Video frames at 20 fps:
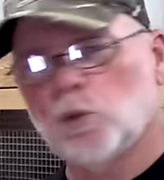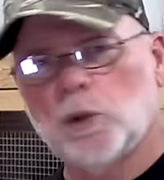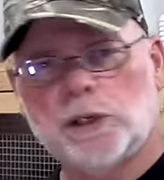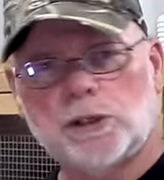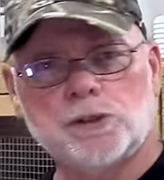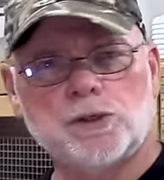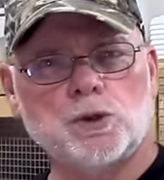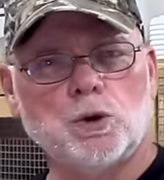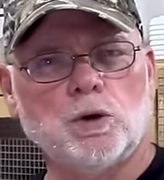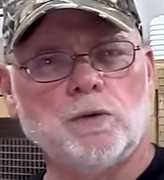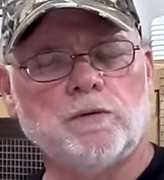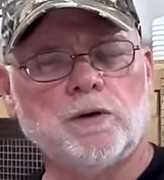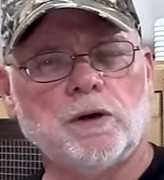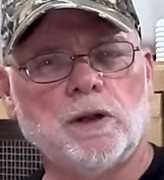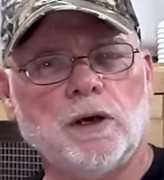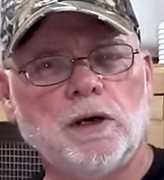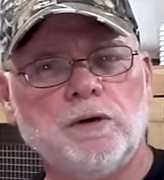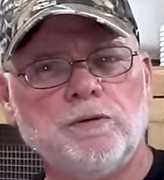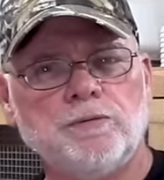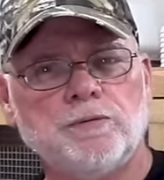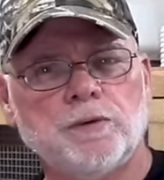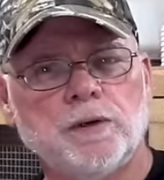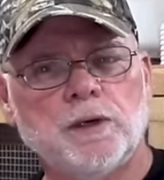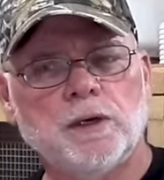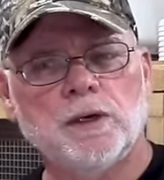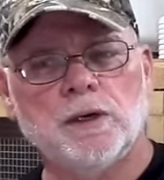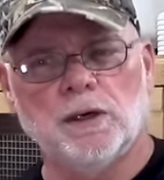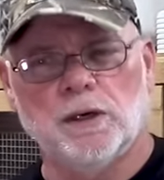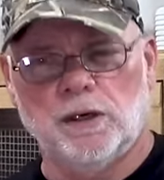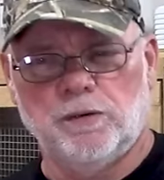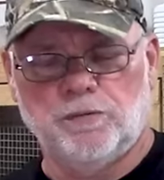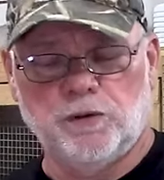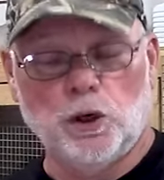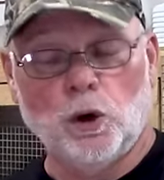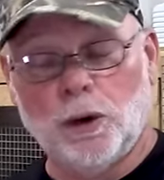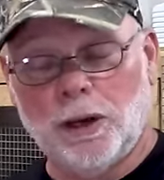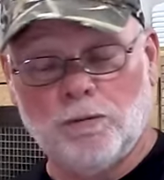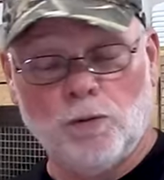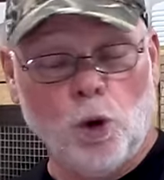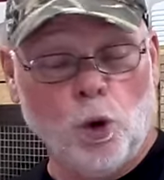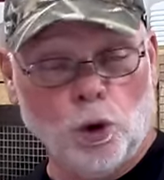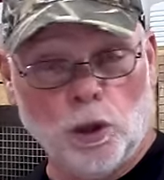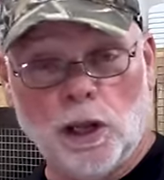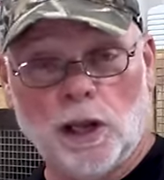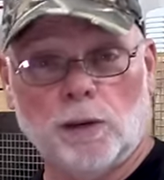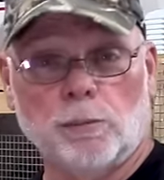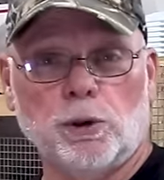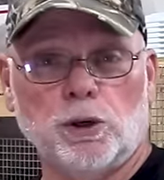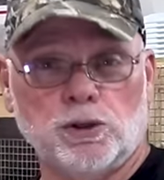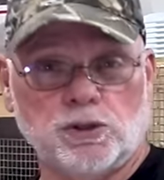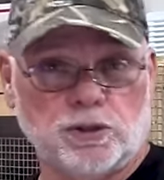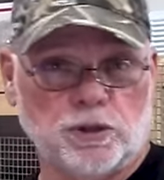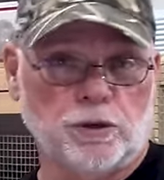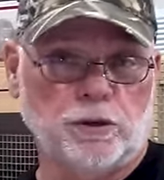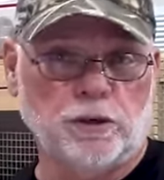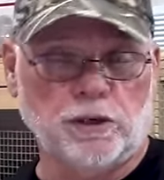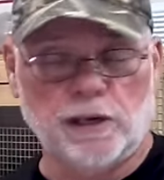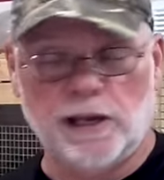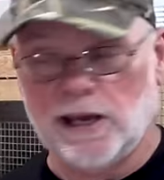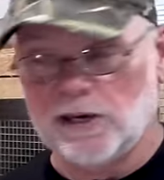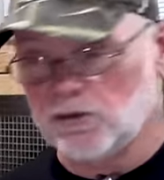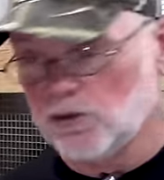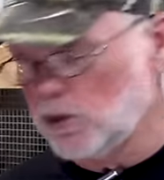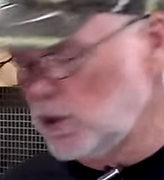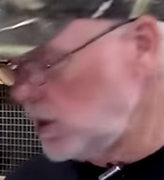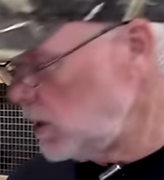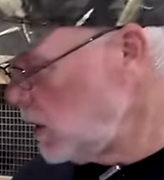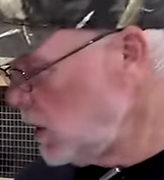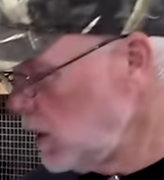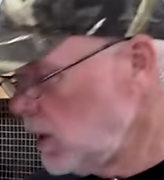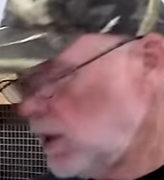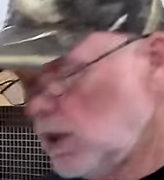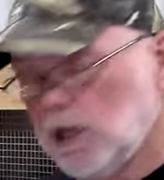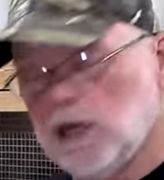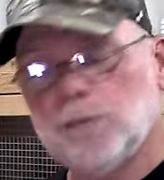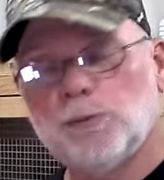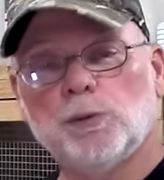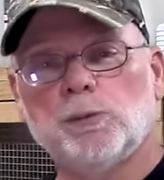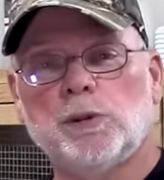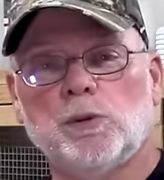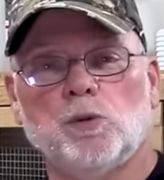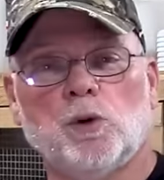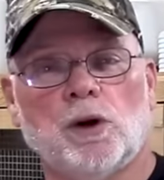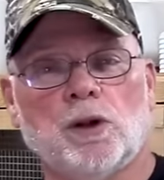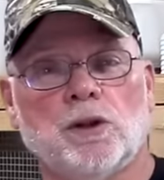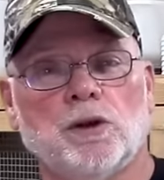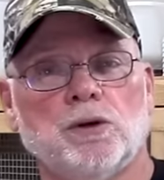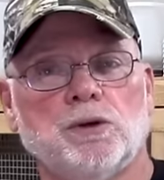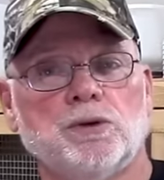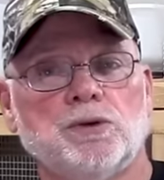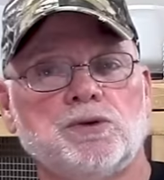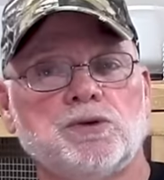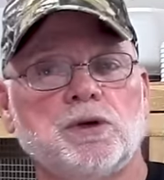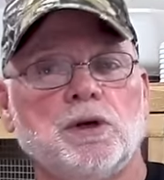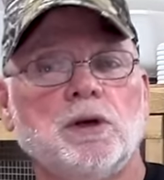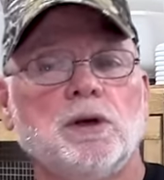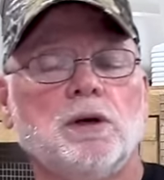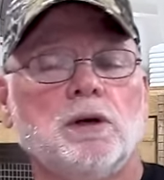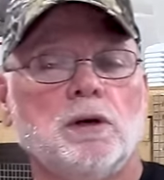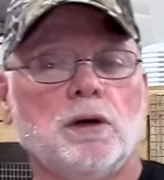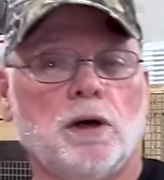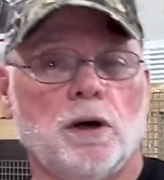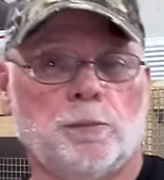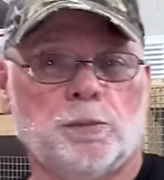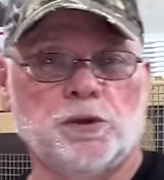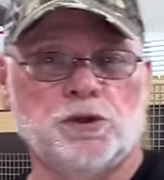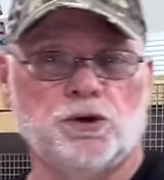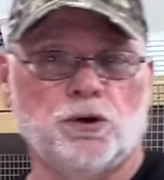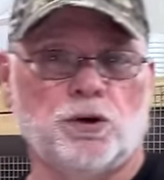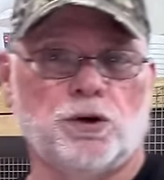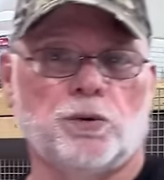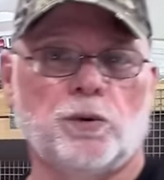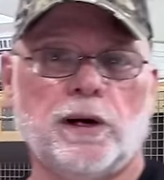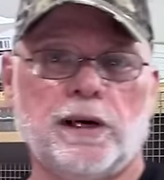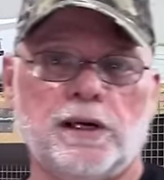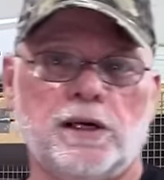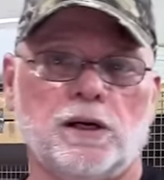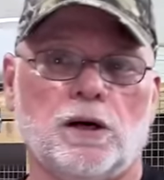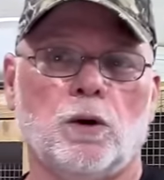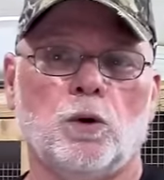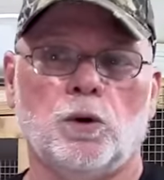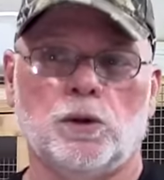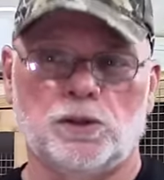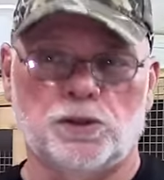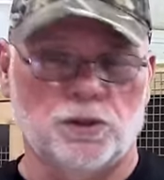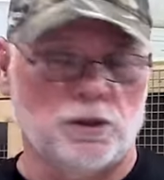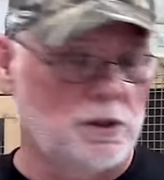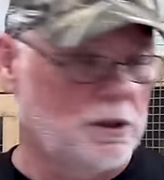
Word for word: week or so of their life. Uh, if you don't have a whole lot of birds in there, you can actually keep them in one of those up until they're ready to go into